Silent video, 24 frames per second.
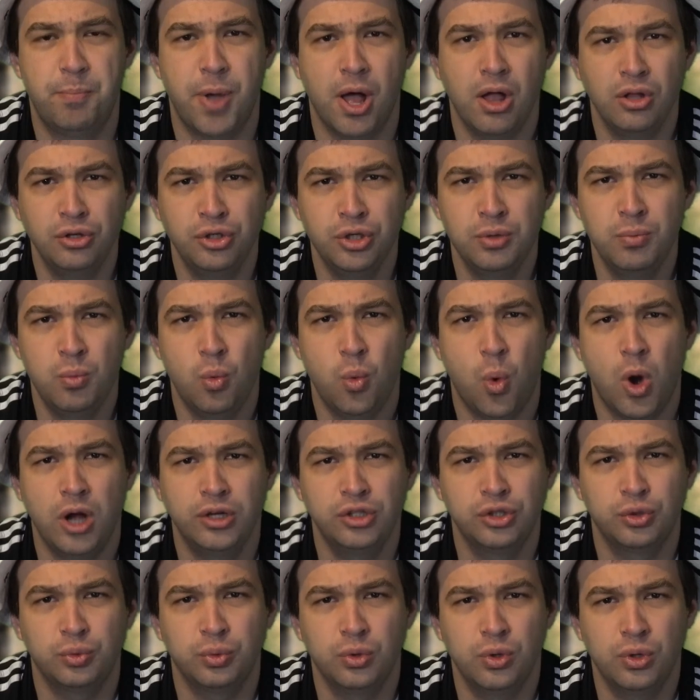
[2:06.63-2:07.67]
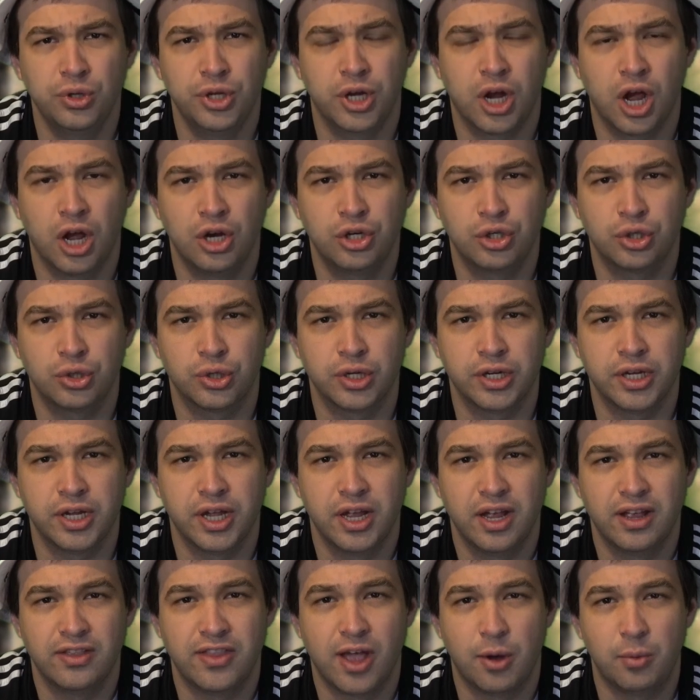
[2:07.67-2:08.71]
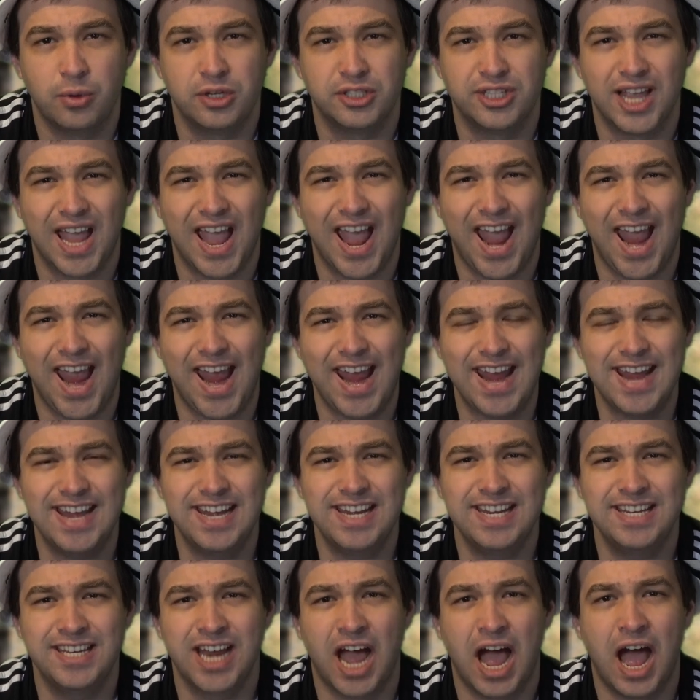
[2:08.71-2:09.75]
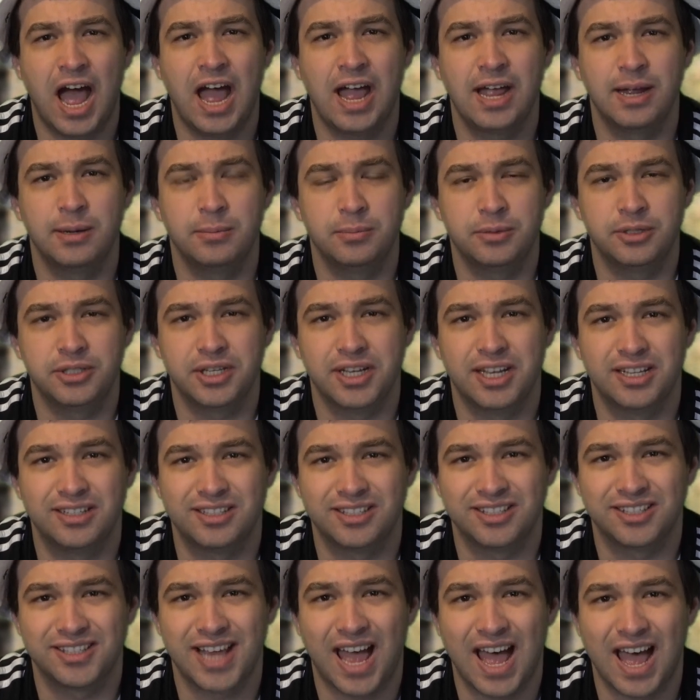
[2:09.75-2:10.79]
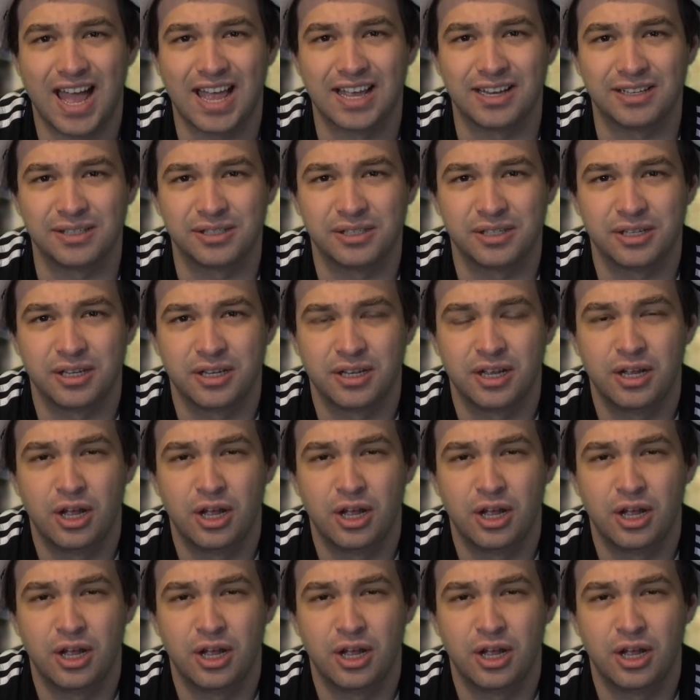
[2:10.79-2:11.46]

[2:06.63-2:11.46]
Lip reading: Belgium once ruled a country that was 80 times its size.